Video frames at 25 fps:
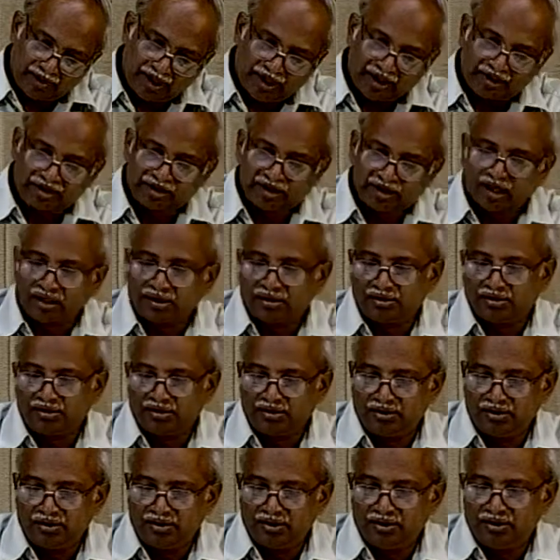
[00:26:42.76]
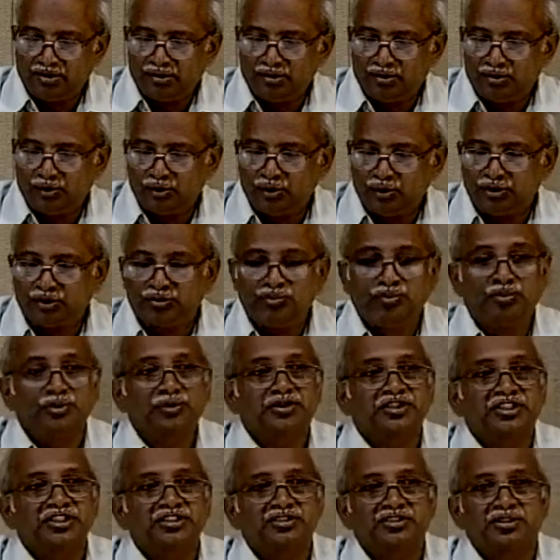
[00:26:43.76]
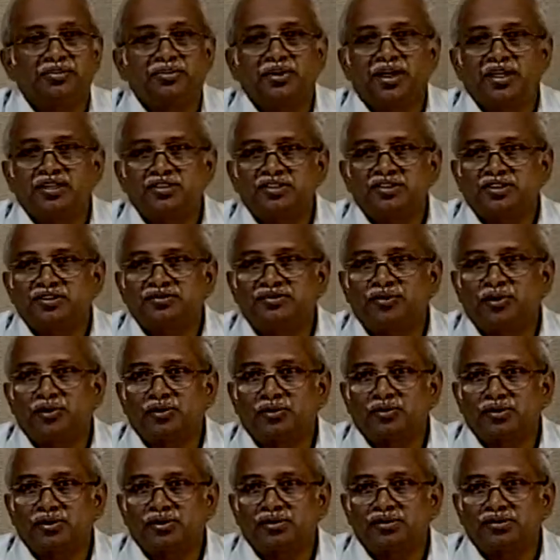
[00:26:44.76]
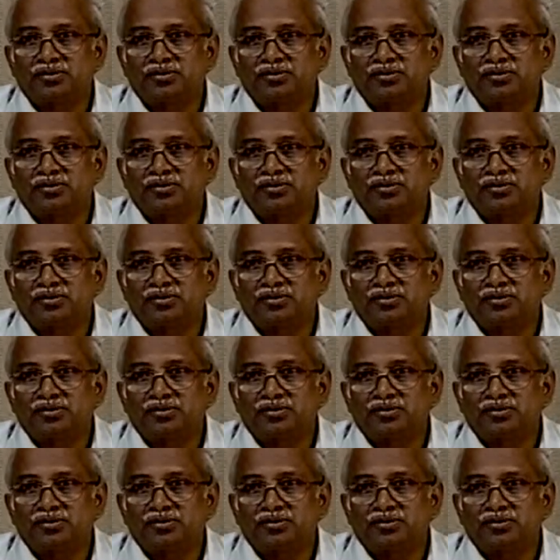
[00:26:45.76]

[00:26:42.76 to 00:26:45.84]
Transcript: A tug which pushes the barges forward,